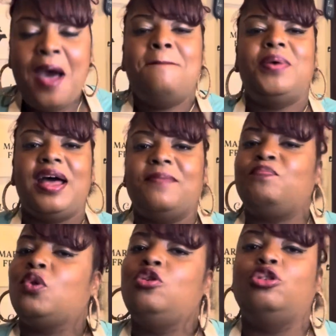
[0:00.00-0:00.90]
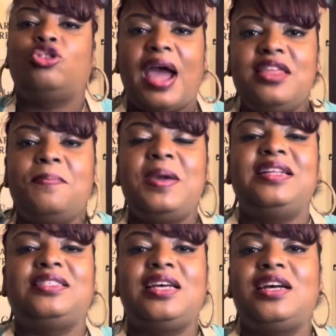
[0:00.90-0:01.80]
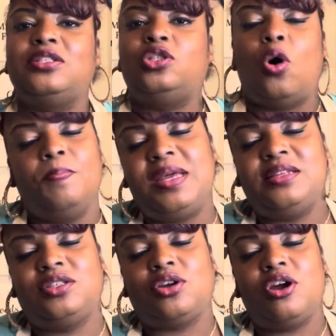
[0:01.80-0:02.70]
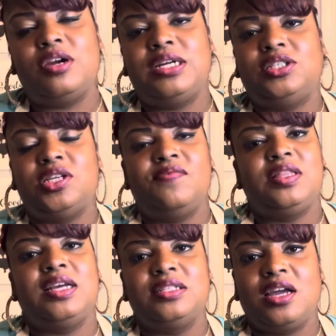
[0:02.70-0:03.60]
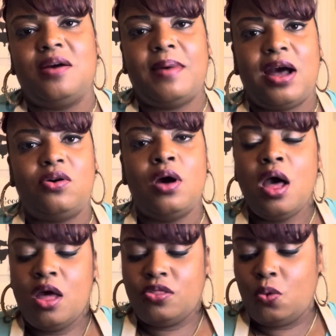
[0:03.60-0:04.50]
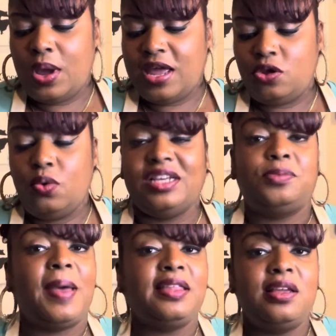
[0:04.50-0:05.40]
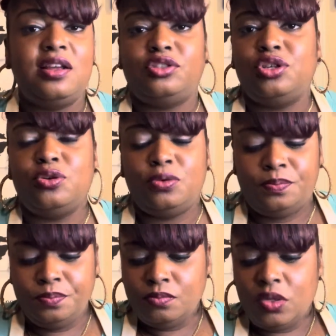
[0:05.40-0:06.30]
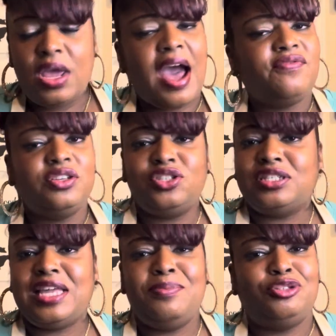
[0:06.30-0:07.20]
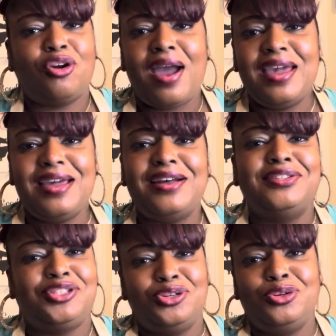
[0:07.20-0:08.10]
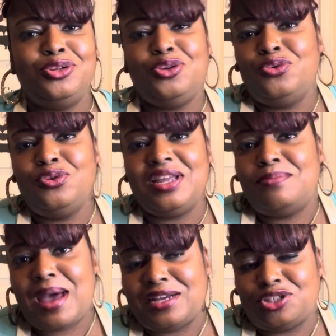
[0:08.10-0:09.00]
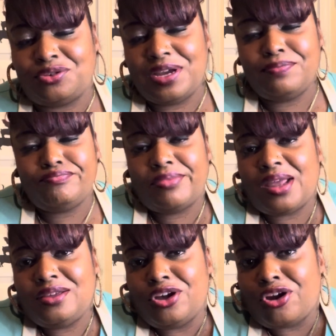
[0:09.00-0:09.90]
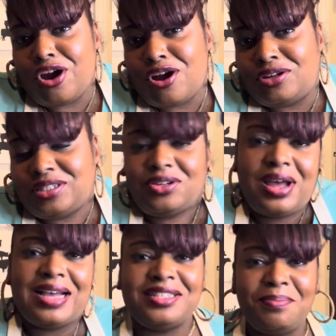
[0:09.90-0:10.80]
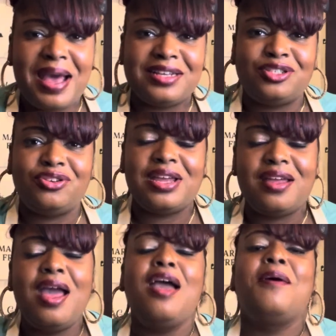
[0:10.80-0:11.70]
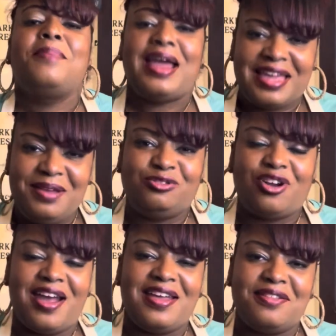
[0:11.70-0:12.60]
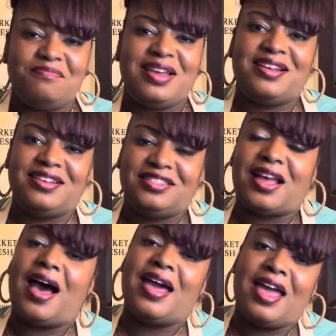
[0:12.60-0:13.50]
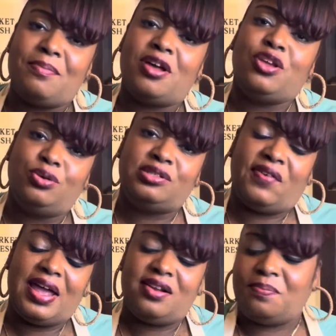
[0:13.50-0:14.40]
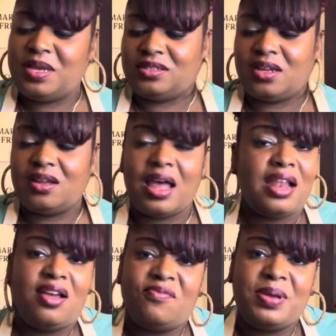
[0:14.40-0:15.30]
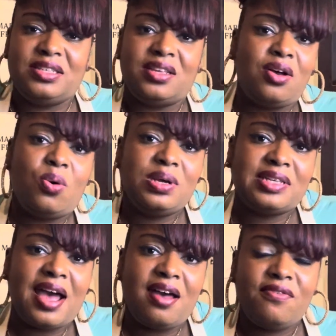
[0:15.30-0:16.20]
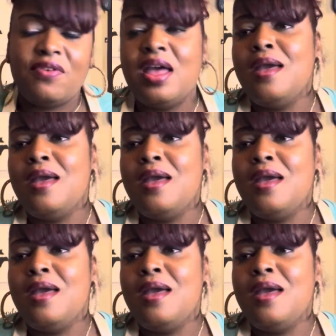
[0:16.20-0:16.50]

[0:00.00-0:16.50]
But when you try the pizza, don't be discouraged. If it doesn't come out the way you expected it to, you have to just keep trying until you can master it. Your girl still hasn't mastered it, but I keep trying because I am a huge fan of pizza. I love pizza, always have.